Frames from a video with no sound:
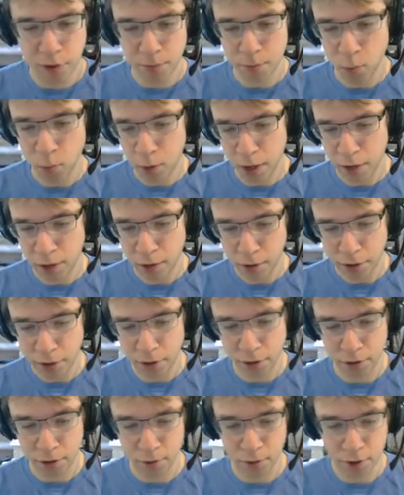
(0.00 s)
more health,
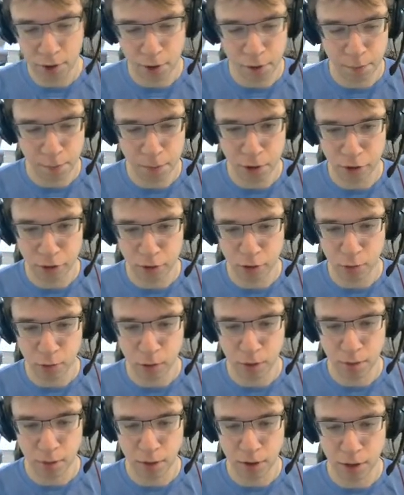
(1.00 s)
so let's punch the one with